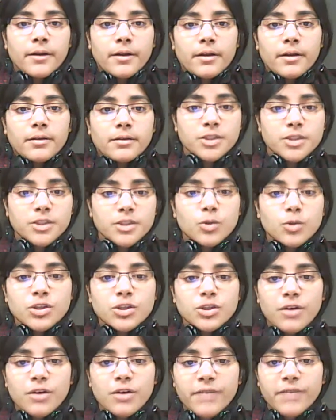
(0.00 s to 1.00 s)
The source
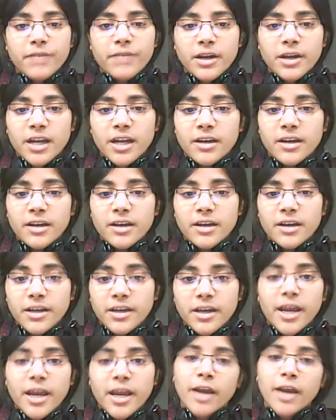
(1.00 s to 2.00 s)
of contain linear
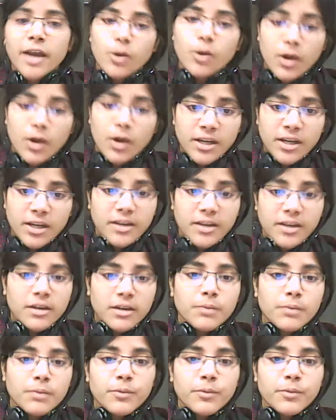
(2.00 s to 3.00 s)
and non-linear
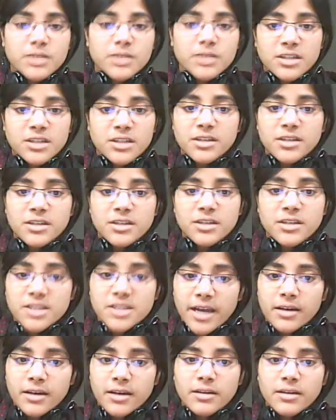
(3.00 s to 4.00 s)
composite
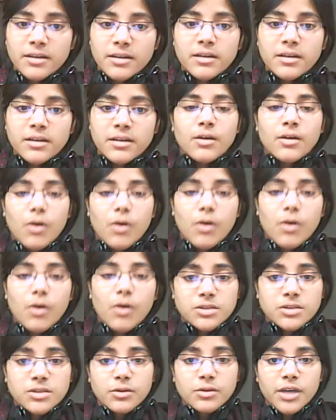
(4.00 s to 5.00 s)
design
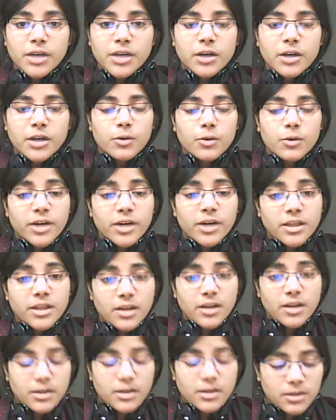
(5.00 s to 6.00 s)
also included in
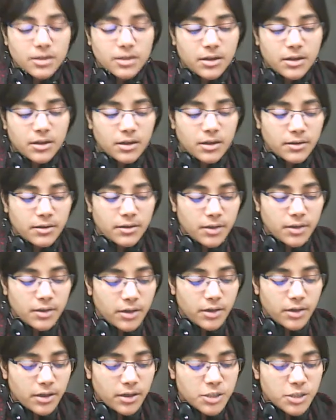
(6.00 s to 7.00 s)
the uh,
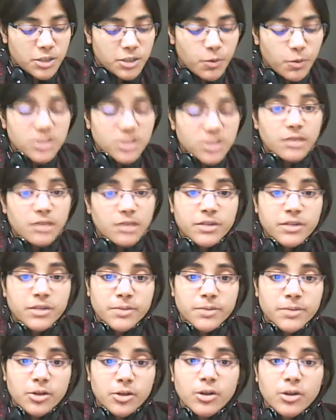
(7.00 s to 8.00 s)
response surface
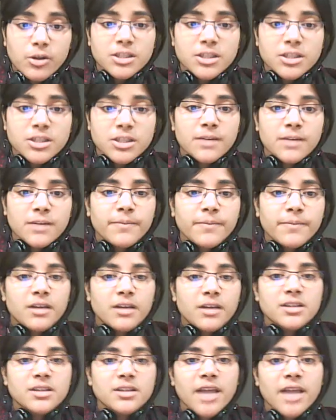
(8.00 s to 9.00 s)
methodology. The
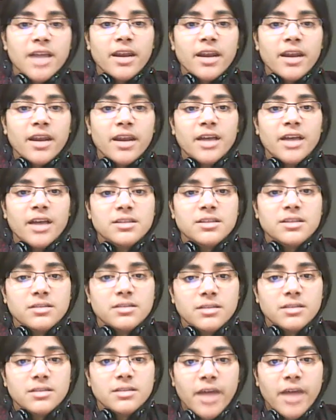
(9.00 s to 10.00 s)
design has a
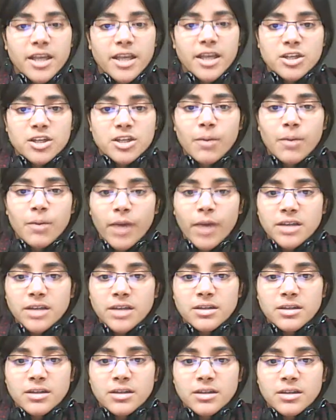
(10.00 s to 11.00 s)
uh, extra point,
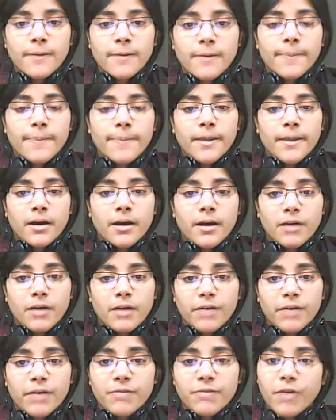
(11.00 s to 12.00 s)
uh,
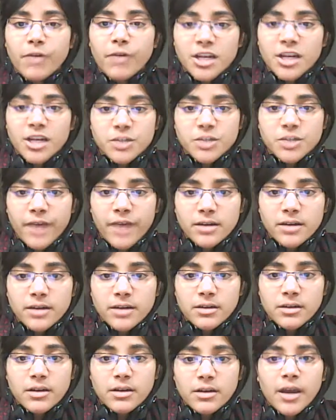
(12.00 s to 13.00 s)
one for each factor
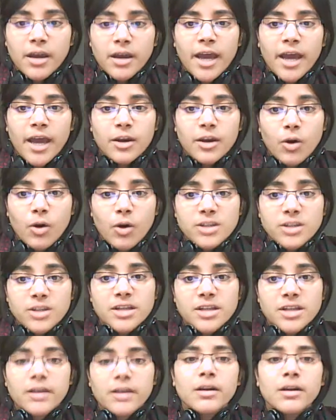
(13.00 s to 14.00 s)
and non
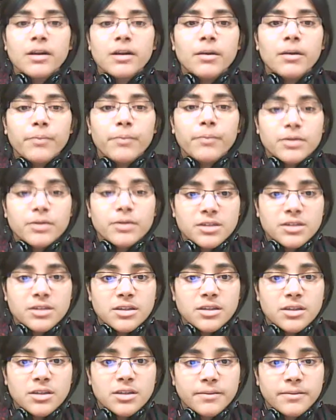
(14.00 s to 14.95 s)
central composite